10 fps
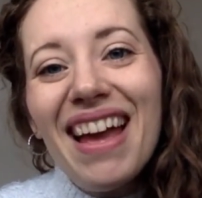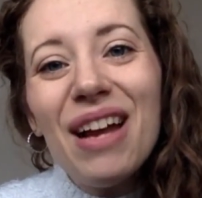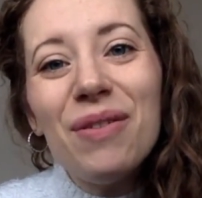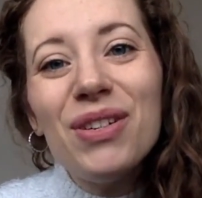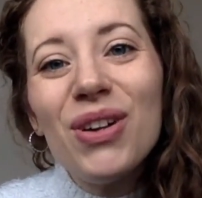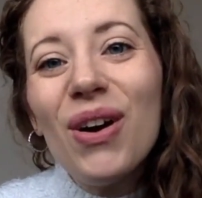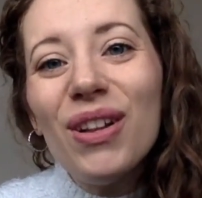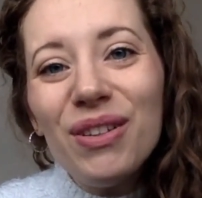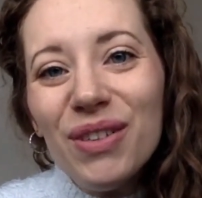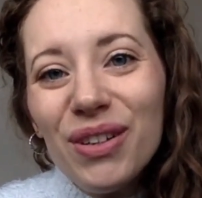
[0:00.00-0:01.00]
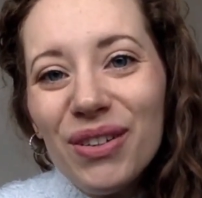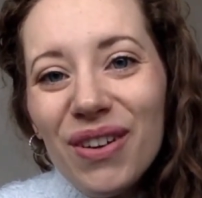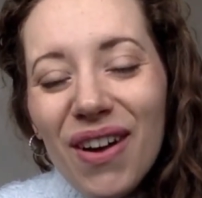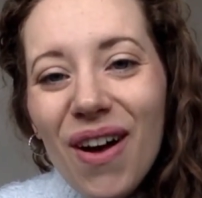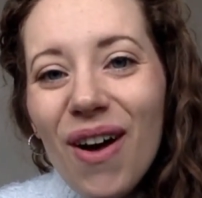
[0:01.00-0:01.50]
I wish all of you
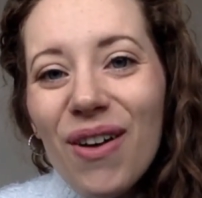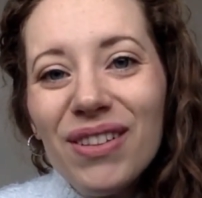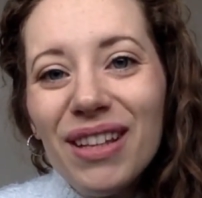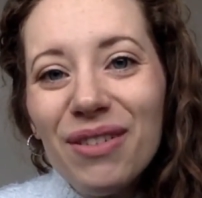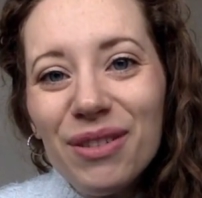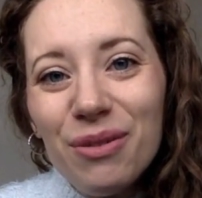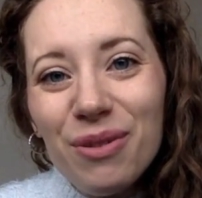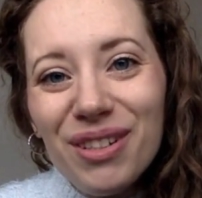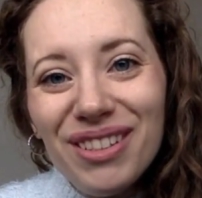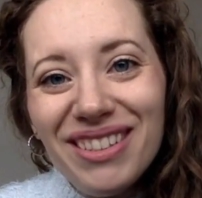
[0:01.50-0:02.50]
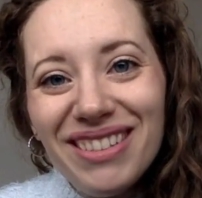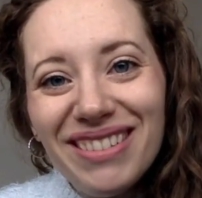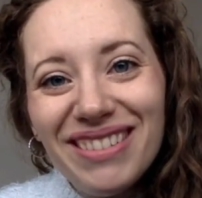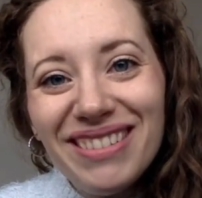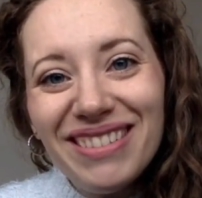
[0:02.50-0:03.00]
all the love in the world.
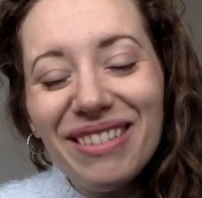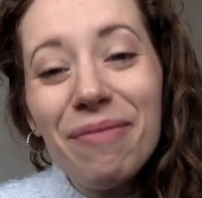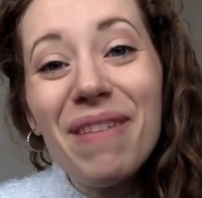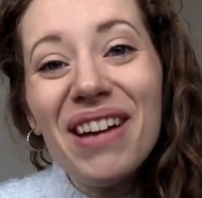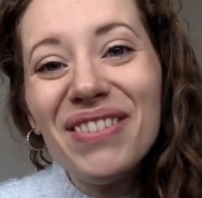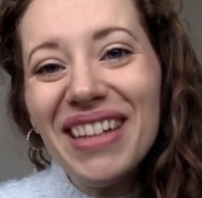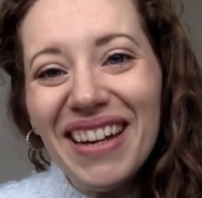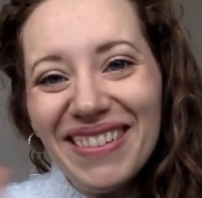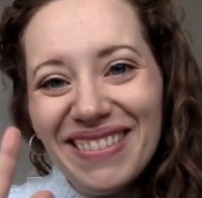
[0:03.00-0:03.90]
Bye for now.